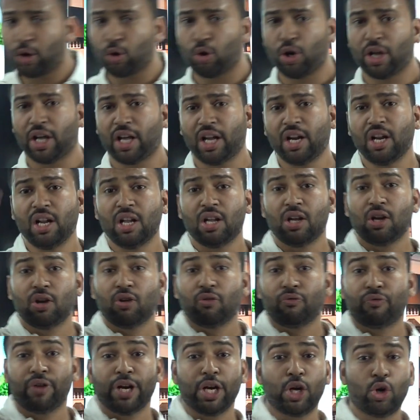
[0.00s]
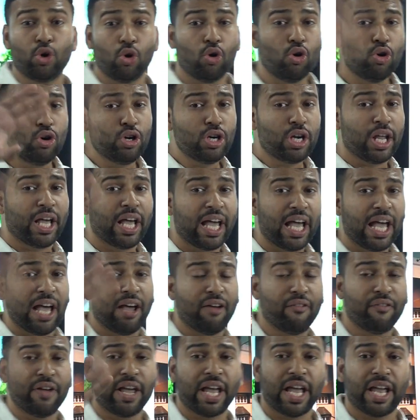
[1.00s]
roller we don't
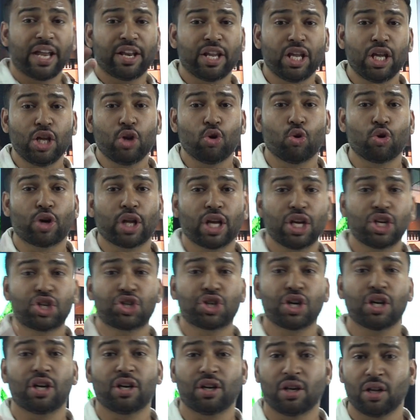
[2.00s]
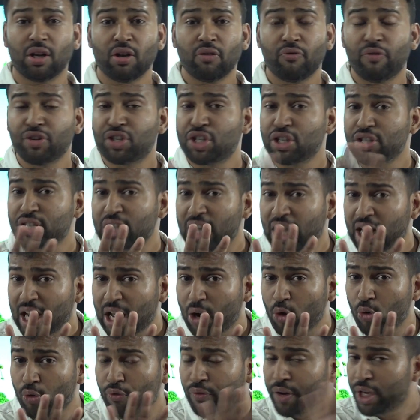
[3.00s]
have any rotation which is
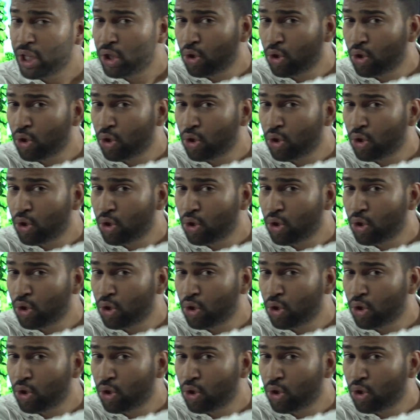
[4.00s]
allowed.